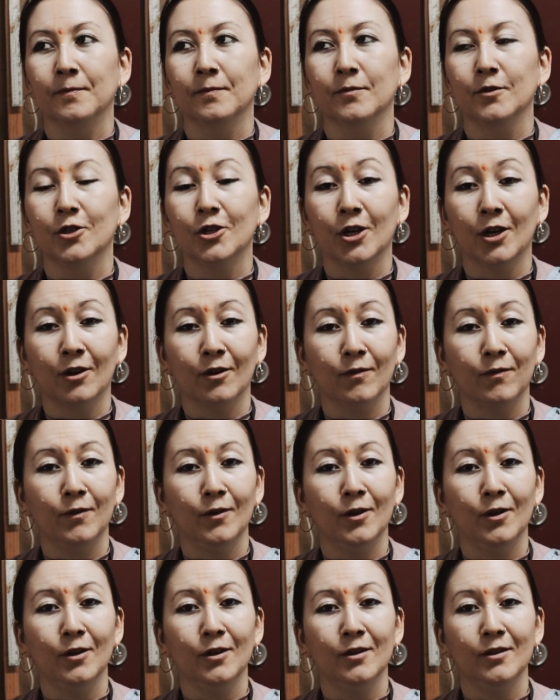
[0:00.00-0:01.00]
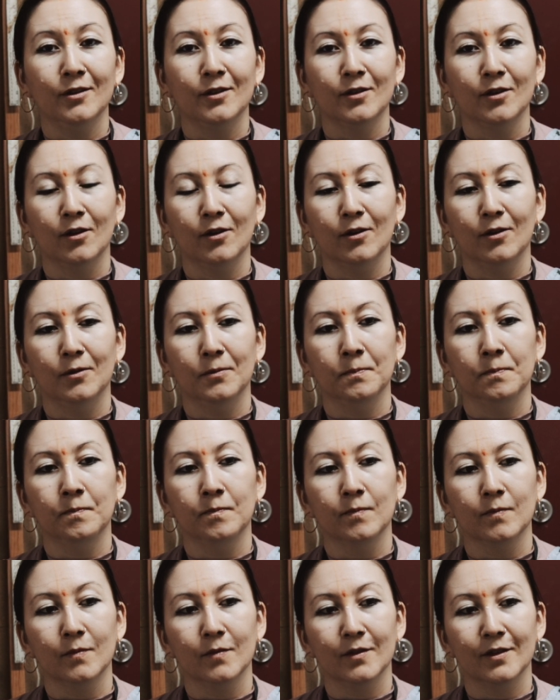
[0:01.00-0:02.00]
cheerful. So
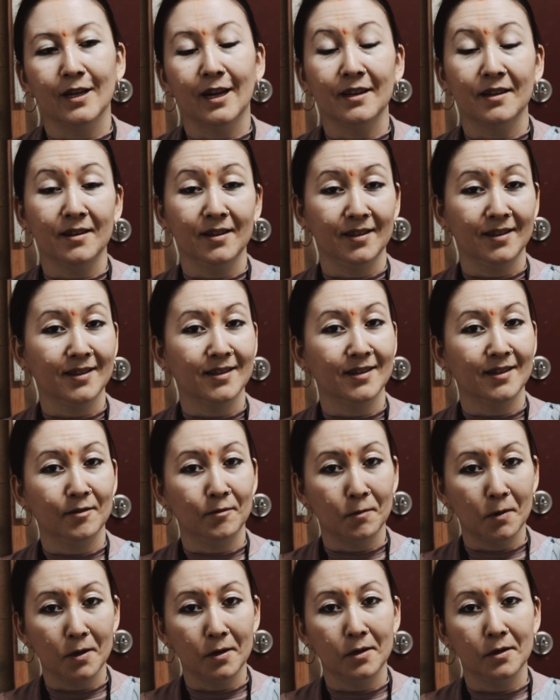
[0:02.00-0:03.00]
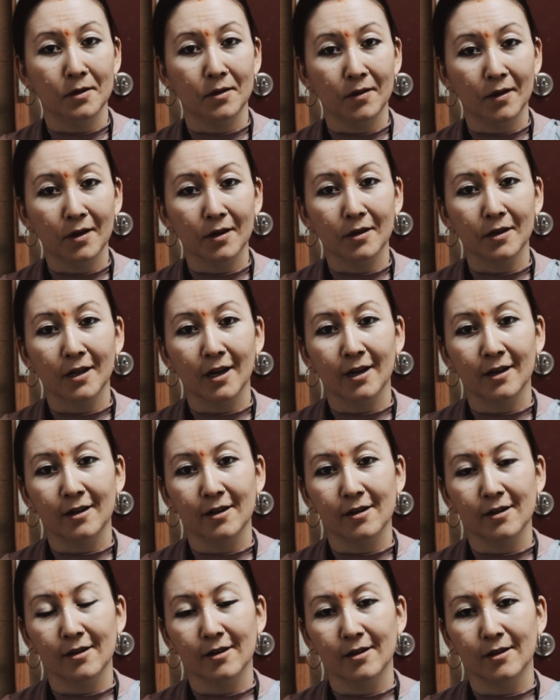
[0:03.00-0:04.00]
that is one thing
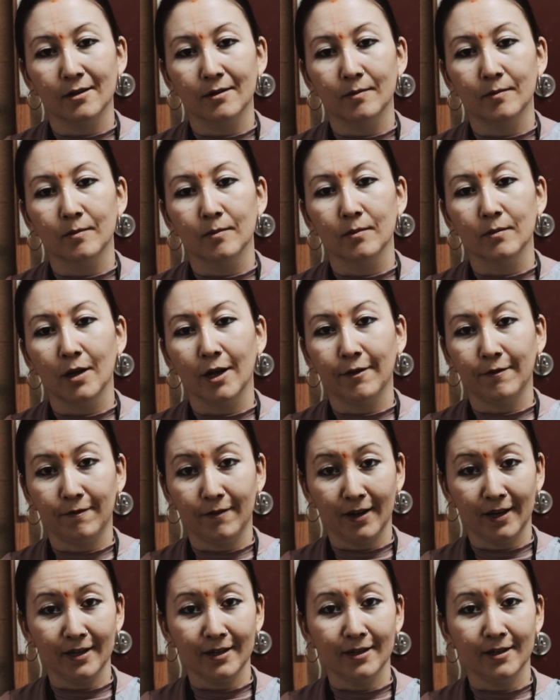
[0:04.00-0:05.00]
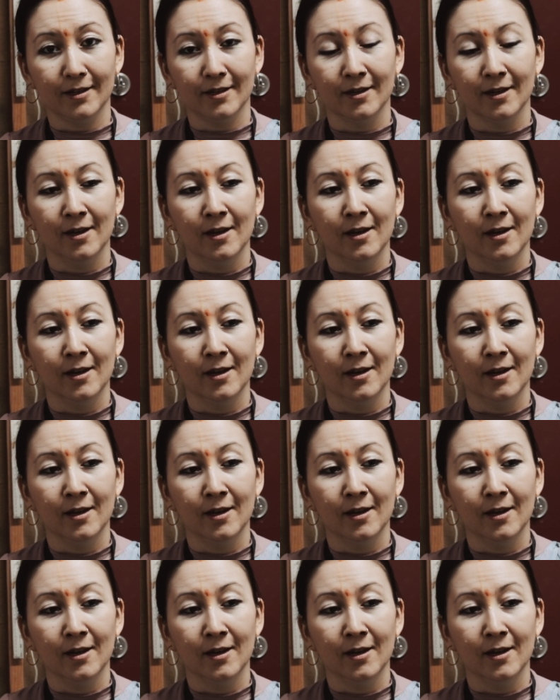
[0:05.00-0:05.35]
that affects